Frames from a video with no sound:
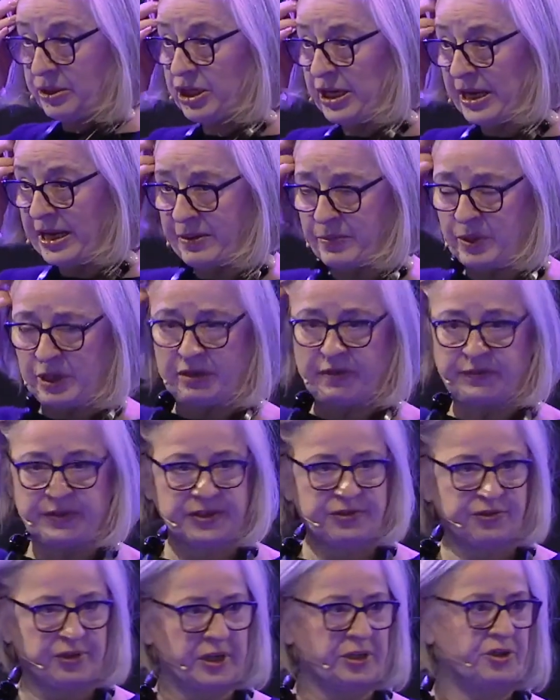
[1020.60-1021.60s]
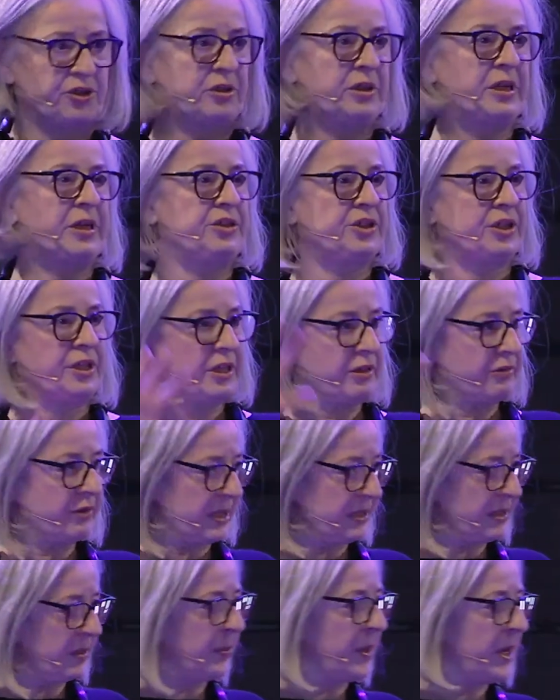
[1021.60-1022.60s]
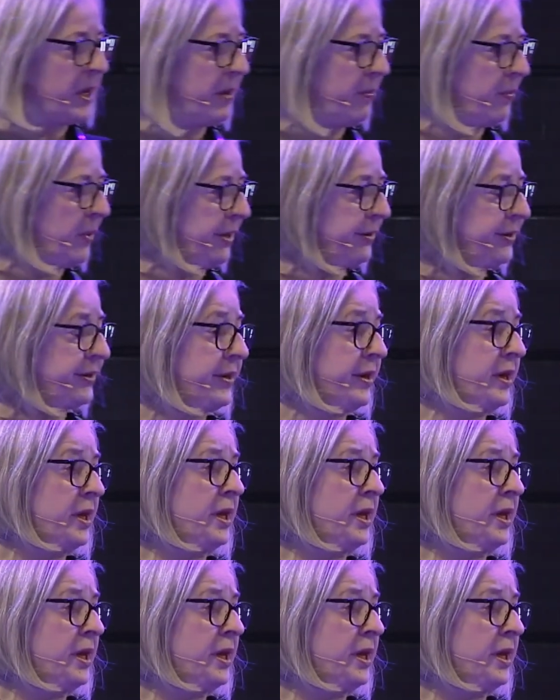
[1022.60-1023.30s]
chairman of the structural engineering department,